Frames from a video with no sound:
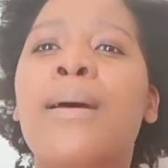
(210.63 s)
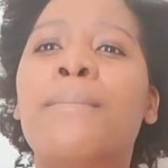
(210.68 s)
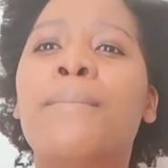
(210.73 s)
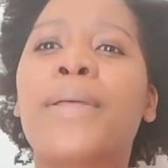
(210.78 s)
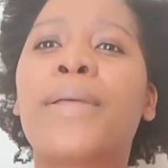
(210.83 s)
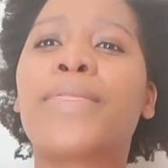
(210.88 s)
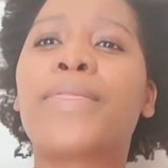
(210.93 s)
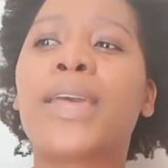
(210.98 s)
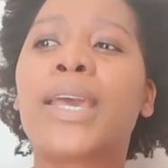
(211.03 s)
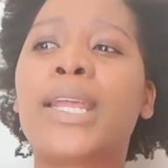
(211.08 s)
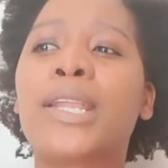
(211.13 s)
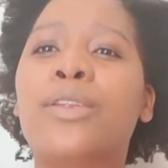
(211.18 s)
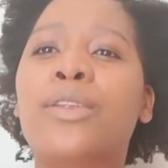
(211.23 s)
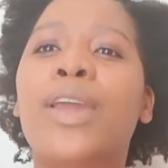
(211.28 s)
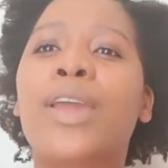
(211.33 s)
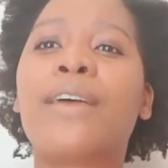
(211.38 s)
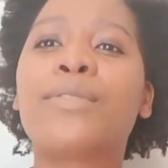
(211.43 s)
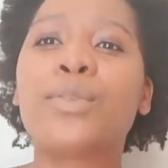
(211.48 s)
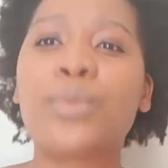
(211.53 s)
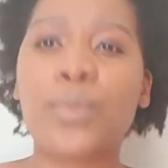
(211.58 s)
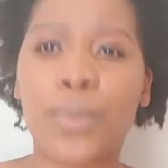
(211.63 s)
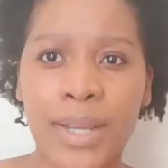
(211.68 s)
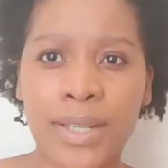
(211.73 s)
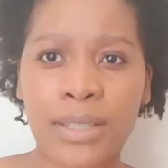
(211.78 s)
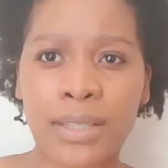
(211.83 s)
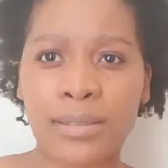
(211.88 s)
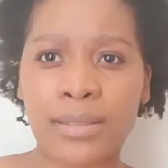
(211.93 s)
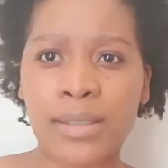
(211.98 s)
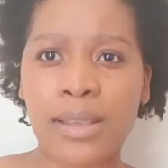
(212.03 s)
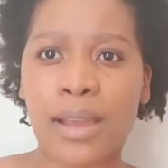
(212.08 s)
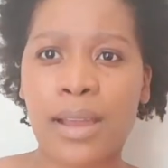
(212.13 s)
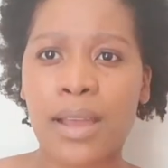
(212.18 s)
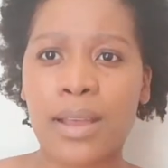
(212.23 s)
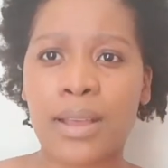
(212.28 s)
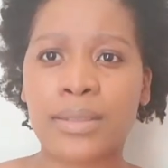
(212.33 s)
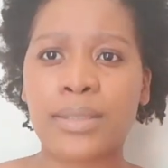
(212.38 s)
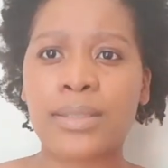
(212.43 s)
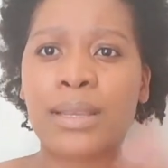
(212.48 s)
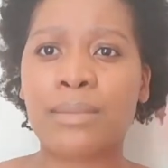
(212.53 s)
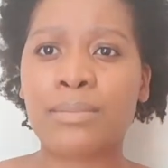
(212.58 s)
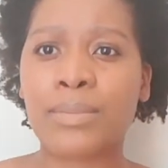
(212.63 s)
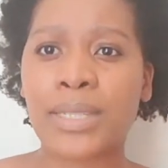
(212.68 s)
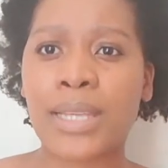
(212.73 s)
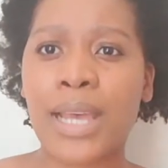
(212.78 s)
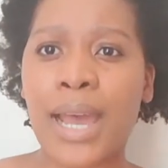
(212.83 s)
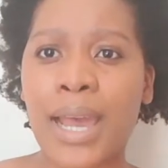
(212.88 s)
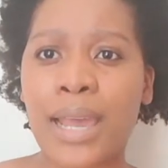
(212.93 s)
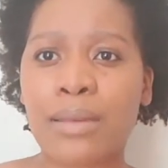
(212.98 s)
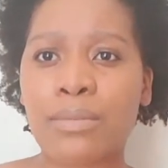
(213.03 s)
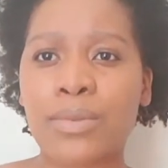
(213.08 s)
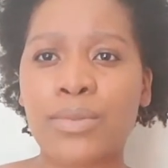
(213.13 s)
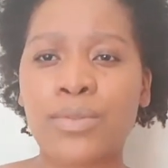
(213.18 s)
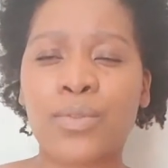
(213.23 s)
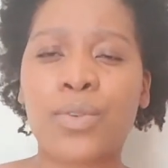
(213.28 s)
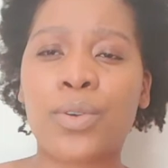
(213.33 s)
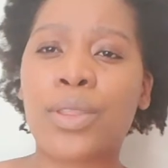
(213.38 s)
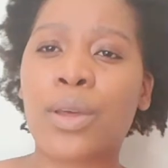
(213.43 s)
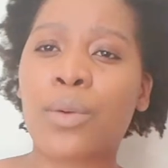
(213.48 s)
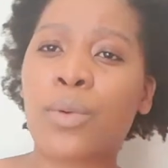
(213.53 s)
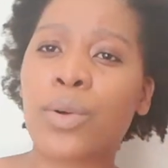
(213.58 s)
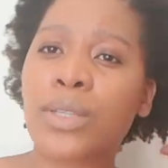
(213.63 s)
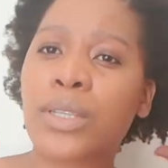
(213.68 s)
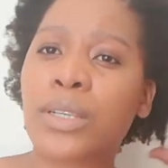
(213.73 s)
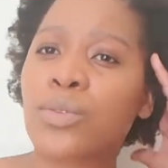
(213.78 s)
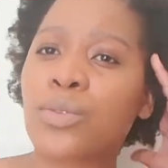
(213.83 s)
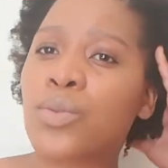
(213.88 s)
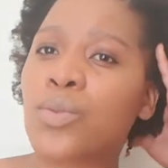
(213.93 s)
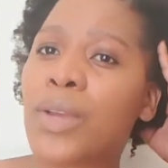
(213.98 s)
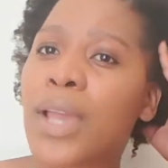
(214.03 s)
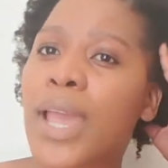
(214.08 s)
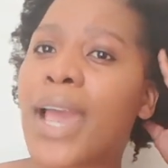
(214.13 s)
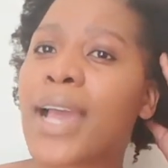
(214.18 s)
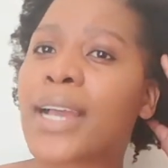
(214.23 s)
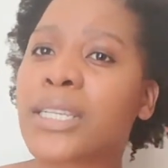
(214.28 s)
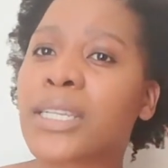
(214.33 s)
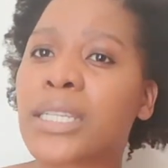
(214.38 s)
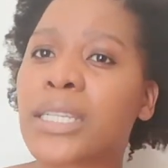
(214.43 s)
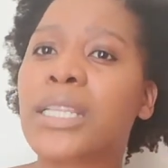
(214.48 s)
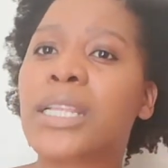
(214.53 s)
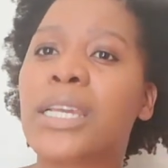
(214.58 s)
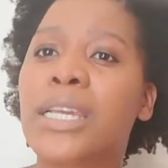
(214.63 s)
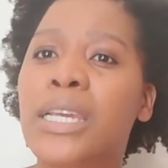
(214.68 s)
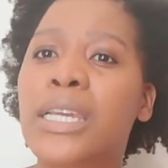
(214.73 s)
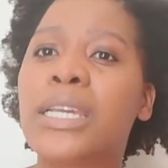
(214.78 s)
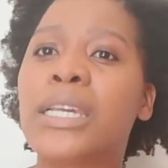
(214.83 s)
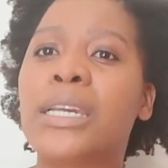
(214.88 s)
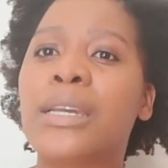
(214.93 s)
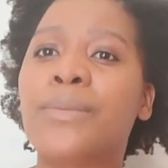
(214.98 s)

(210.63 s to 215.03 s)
but then you have to wait some time for the water to actually